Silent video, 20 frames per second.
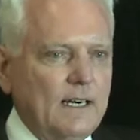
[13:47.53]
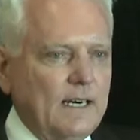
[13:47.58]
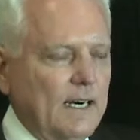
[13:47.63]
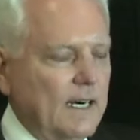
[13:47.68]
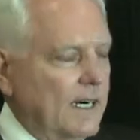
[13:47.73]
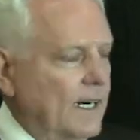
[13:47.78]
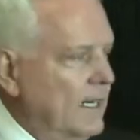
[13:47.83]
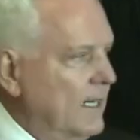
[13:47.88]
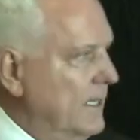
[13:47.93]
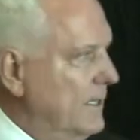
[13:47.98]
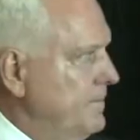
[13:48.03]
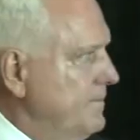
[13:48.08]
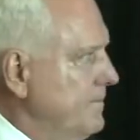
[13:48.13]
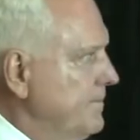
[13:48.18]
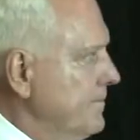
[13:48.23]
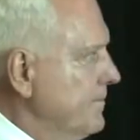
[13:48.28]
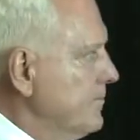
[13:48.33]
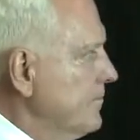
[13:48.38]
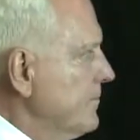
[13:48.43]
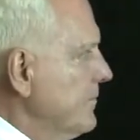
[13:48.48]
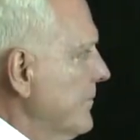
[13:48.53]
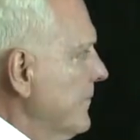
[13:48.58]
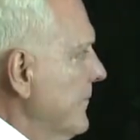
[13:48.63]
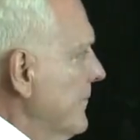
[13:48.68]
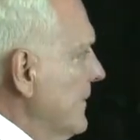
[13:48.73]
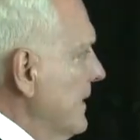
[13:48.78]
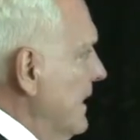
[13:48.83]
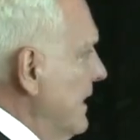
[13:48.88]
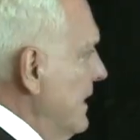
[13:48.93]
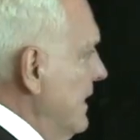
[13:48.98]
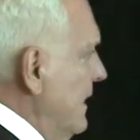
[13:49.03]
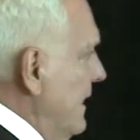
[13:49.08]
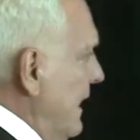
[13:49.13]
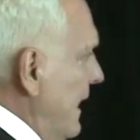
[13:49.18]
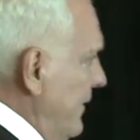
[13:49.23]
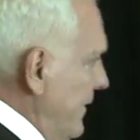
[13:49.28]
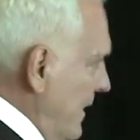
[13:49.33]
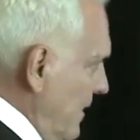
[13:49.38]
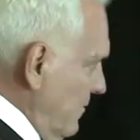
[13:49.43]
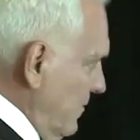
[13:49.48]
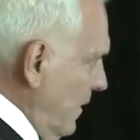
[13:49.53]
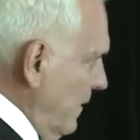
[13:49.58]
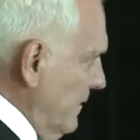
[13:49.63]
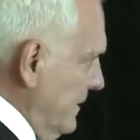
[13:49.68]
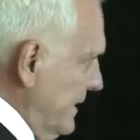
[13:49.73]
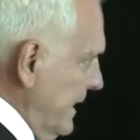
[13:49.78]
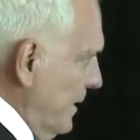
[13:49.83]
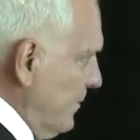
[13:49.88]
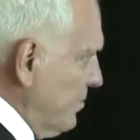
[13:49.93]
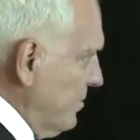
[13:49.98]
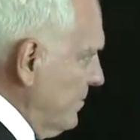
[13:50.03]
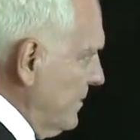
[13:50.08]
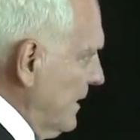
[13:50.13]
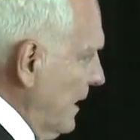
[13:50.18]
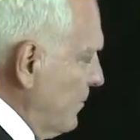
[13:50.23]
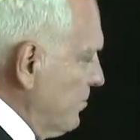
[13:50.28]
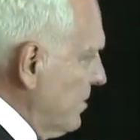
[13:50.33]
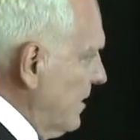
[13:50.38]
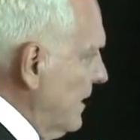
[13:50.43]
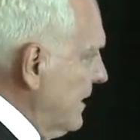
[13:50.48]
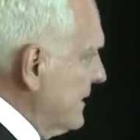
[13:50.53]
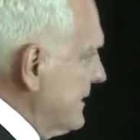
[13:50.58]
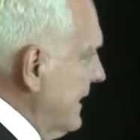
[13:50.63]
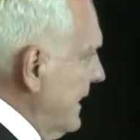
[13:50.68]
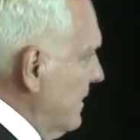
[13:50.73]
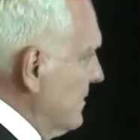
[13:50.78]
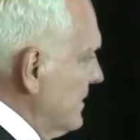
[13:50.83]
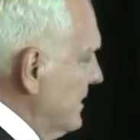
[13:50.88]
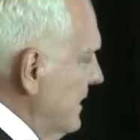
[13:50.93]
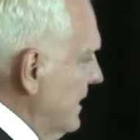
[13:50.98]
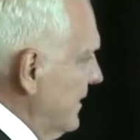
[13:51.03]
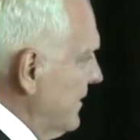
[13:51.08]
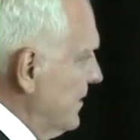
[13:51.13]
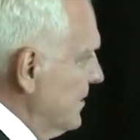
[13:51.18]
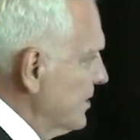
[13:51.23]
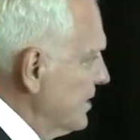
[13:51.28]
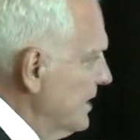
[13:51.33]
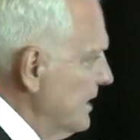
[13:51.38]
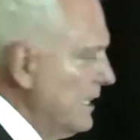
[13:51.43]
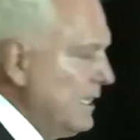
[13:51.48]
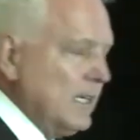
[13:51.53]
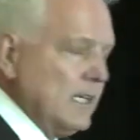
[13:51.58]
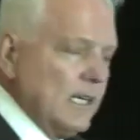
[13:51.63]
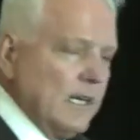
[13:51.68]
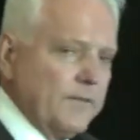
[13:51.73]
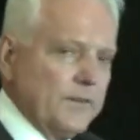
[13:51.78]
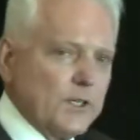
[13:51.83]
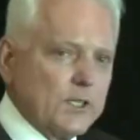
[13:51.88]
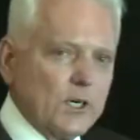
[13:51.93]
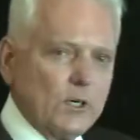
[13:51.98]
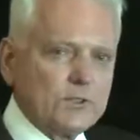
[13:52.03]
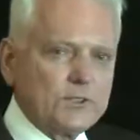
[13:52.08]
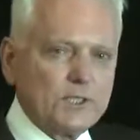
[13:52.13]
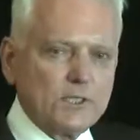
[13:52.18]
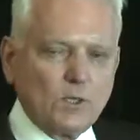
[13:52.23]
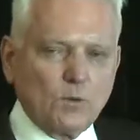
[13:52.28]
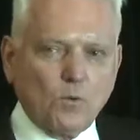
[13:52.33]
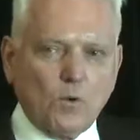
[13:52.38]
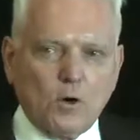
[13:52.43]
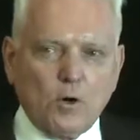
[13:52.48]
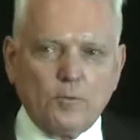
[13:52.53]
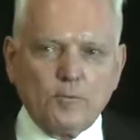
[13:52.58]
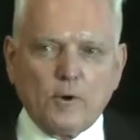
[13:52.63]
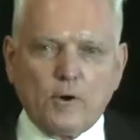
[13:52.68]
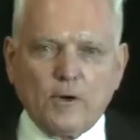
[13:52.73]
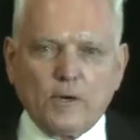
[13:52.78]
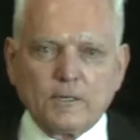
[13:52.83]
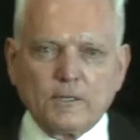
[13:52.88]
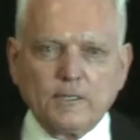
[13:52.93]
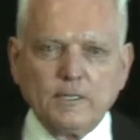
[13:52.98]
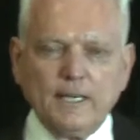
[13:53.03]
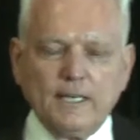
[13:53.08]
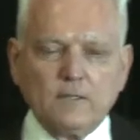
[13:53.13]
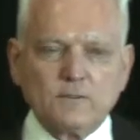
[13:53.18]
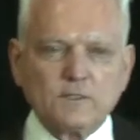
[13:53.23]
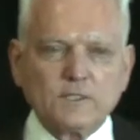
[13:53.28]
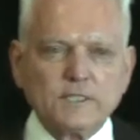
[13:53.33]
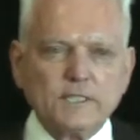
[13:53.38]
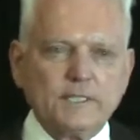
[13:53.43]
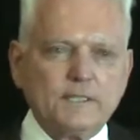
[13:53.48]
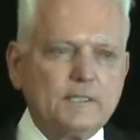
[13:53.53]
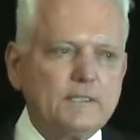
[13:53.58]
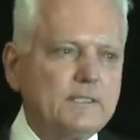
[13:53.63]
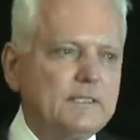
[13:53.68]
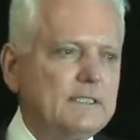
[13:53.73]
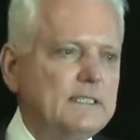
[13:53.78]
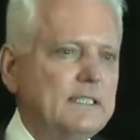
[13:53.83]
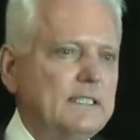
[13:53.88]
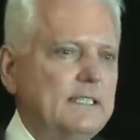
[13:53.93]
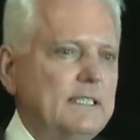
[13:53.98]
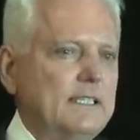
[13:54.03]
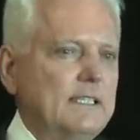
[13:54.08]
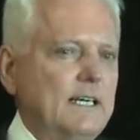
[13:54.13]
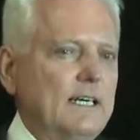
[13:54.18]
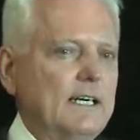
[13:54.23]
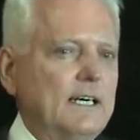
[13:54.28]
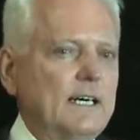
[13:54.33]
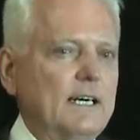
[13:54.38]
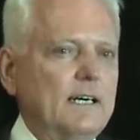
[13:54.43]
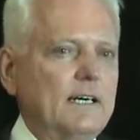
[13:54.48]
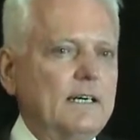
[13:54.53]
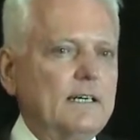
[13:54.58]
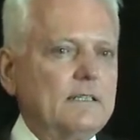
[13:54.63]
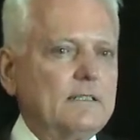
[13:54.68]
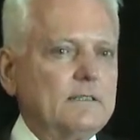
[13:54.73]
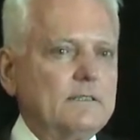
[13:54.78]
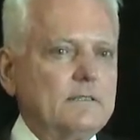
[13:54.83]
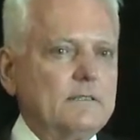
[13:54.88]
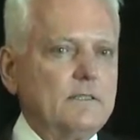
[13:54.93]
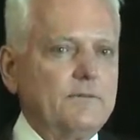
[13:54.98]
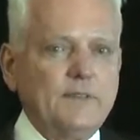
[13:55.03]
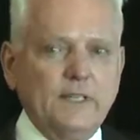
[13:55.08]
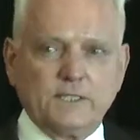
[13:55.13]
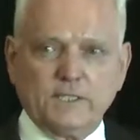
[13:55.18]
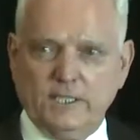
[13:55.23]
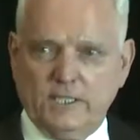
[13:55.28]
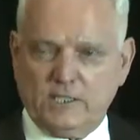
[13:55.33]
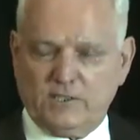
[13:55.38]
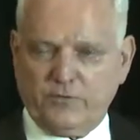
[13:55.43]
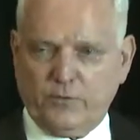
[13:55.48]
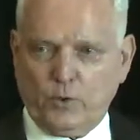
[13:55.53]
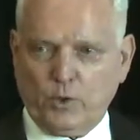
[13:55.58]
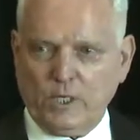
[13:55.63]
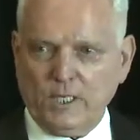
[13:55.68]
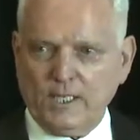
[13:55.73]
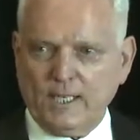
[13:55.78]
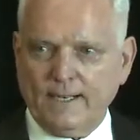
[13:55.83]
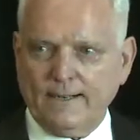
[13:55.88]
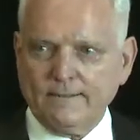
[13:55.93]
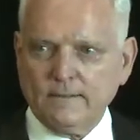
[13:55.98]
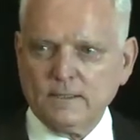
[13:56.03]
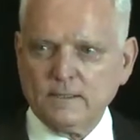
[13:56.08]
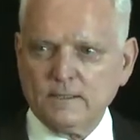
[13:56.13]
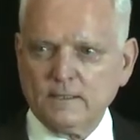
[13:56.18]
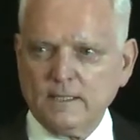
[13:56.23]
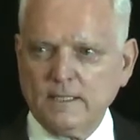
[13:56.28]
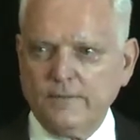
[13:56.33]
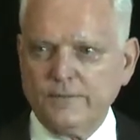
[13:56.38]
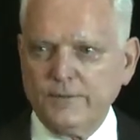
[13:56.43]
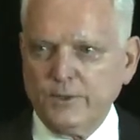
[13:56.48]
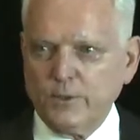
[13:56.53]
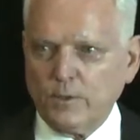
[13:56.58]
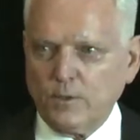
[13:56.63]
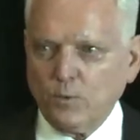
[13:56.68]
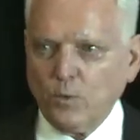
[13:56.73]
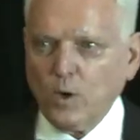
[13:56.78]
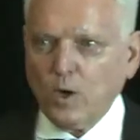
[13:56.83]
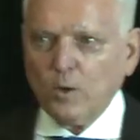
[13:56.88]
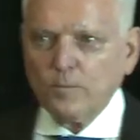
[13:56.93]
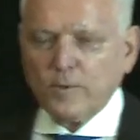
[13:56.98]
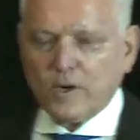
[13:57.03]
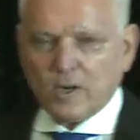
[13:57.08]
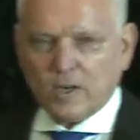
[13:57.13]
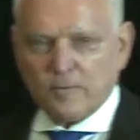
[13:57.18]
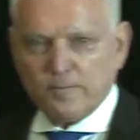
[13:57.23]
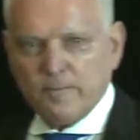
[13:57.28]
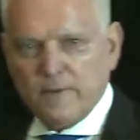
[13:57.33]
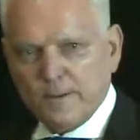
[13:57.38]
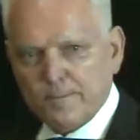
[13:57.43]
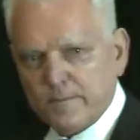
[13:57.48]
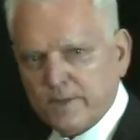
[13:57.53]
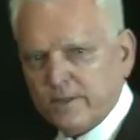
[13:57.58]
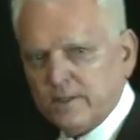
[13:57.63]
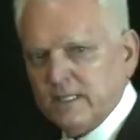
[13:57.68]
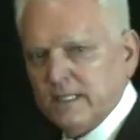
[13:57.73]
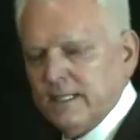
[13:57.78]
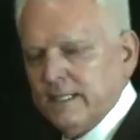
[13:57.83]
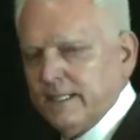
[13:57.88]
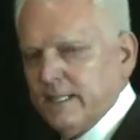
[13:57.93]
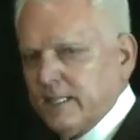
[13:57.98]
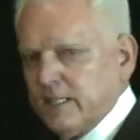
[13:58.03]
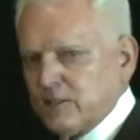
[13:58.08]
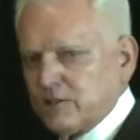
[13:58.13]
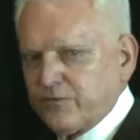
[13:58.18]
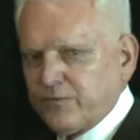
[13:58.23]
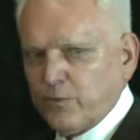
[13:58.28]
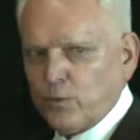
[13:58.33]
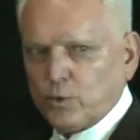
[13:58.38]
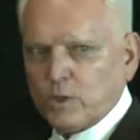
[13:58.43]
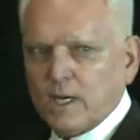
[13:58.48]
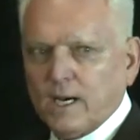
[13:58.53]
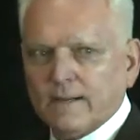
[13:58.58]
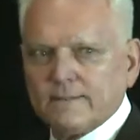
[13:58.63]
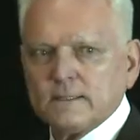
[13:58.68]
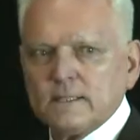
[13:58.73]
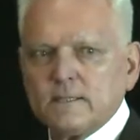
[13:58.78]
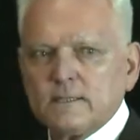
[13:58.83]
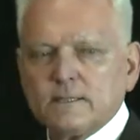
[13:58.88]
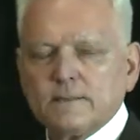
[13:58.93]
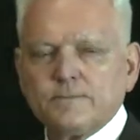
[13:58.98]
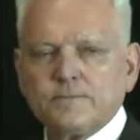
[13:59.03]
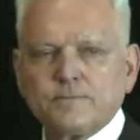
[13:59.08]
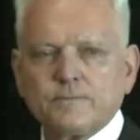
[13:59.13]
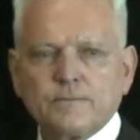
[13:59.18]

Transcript: And they're rolling that product out to others. If you go to a Walmart health center, the visit is $40. If you're a Walmart member, it is $4.